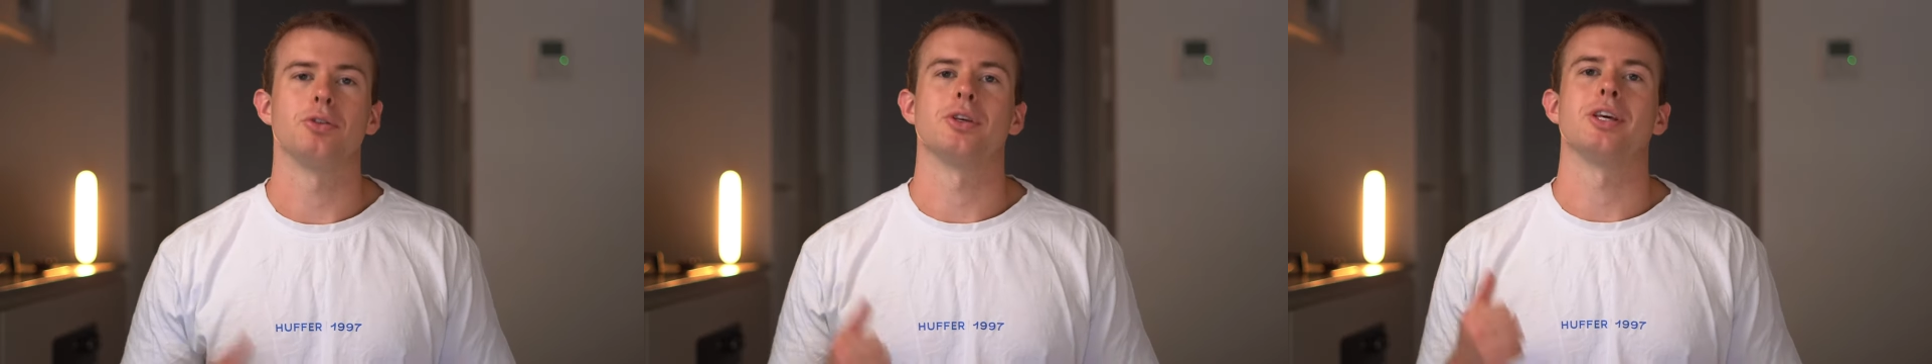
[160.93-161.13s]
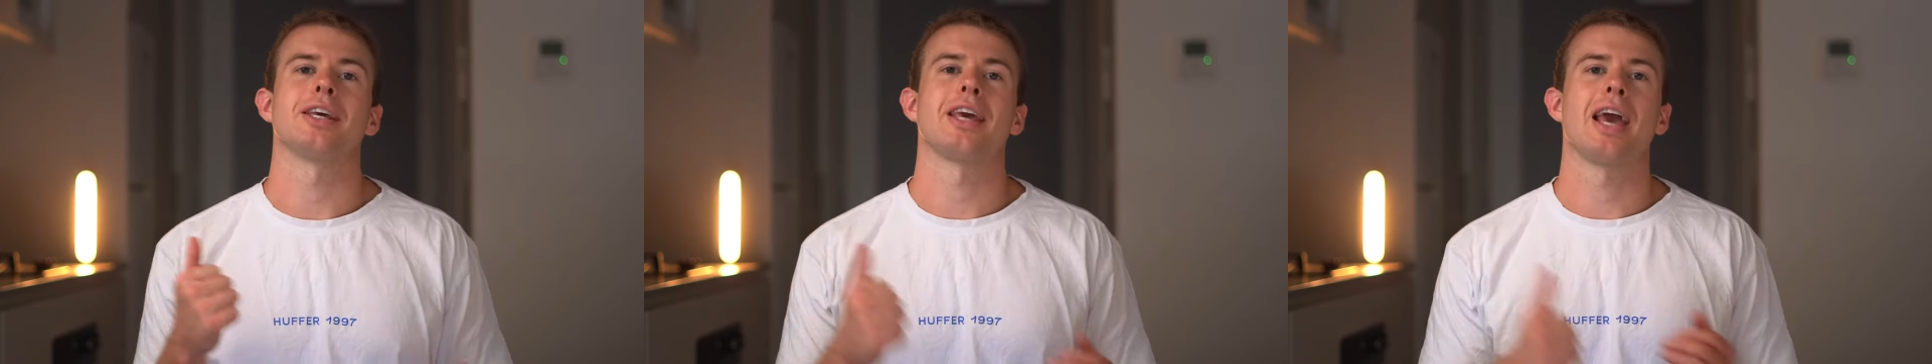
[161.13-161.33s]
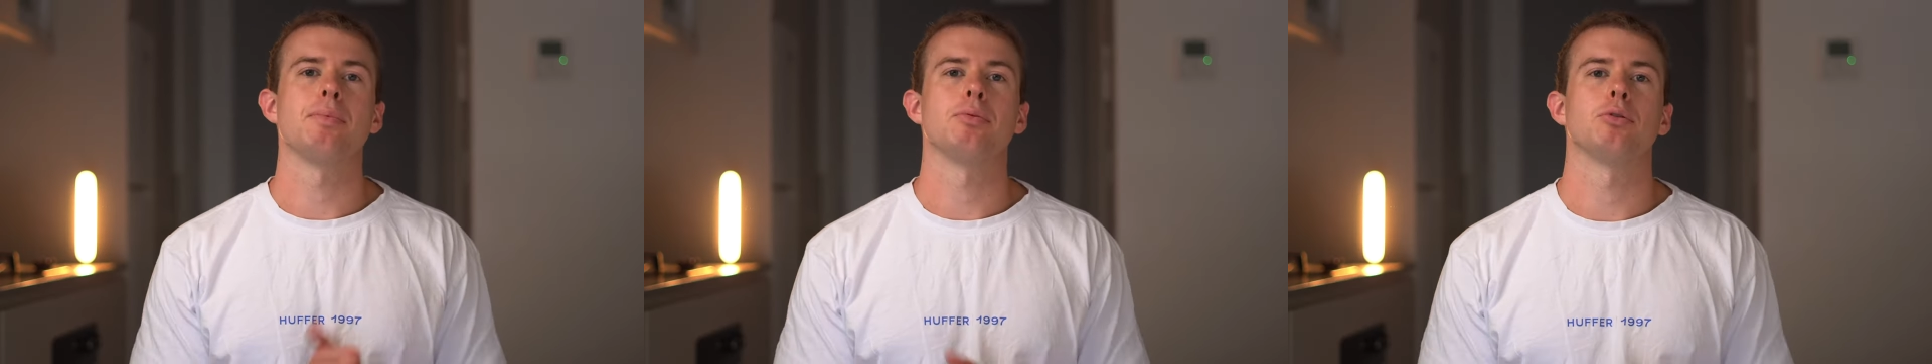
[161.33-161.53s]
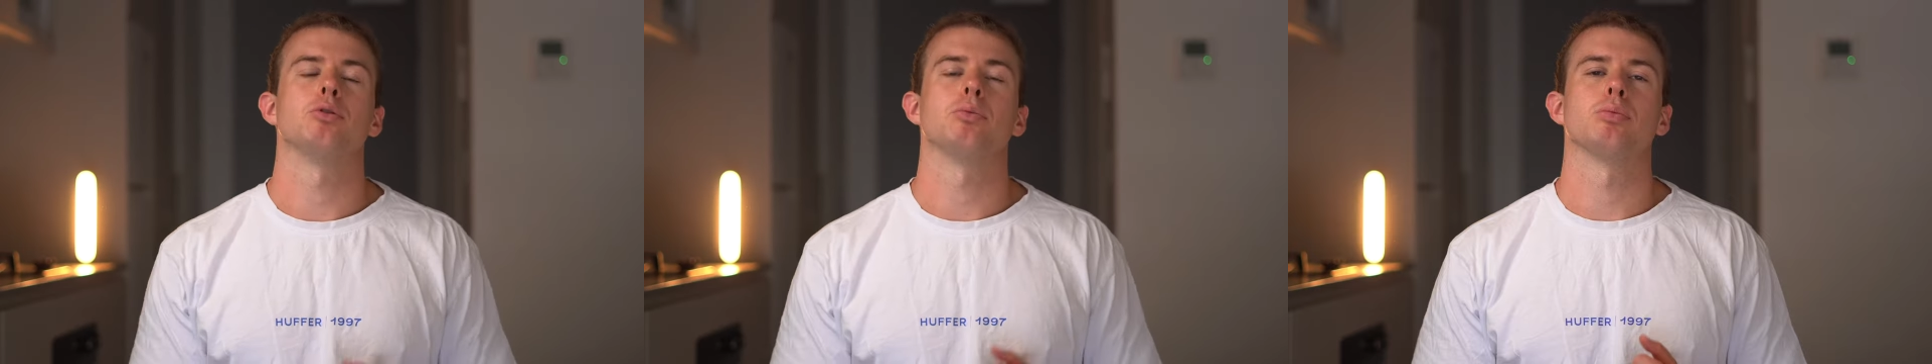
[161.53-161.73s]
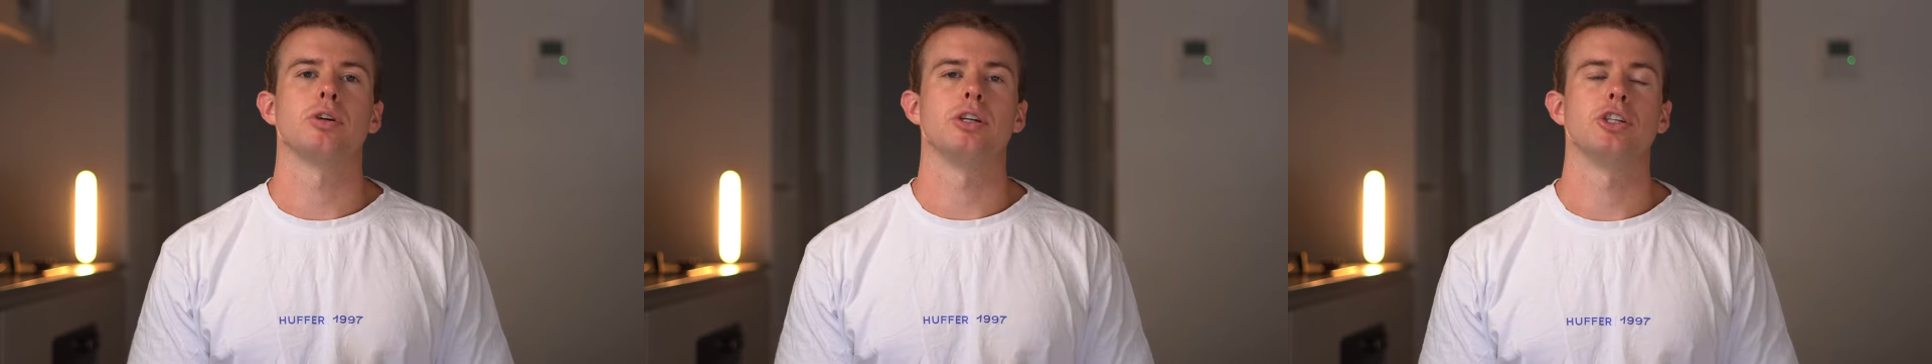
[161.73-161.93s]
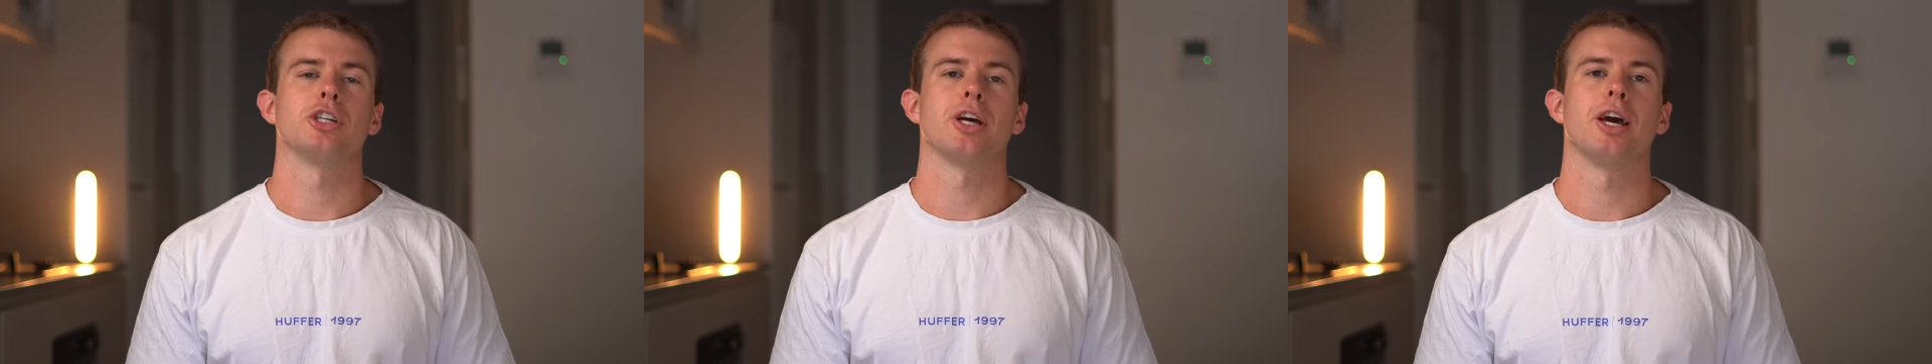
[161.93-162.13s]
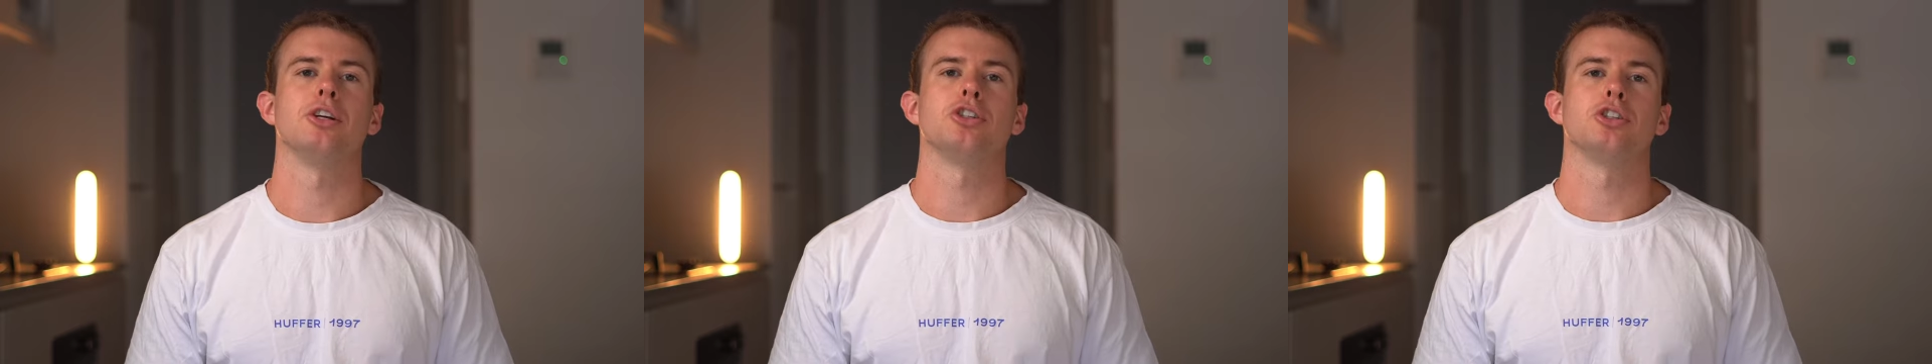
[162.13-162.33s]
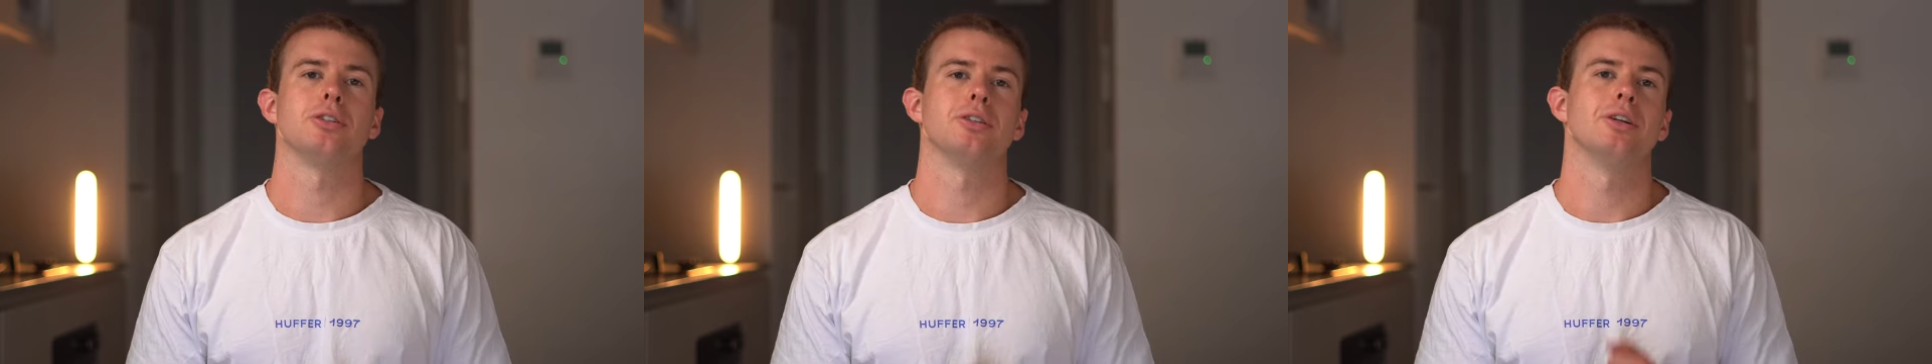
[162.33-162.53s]
you get capital
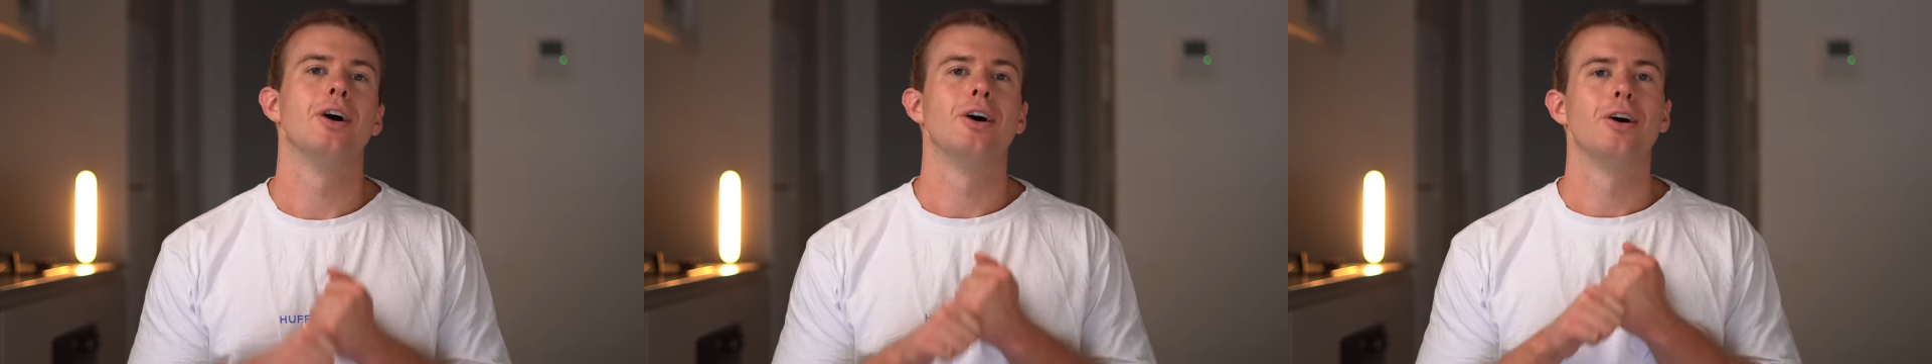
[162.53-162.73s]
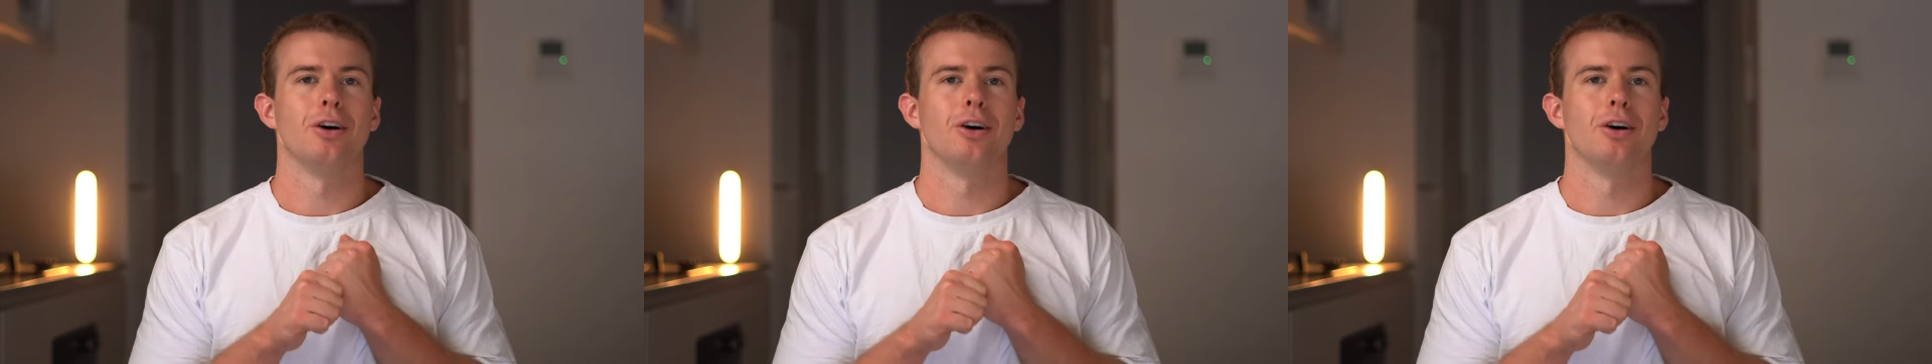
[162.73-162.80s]
appreciation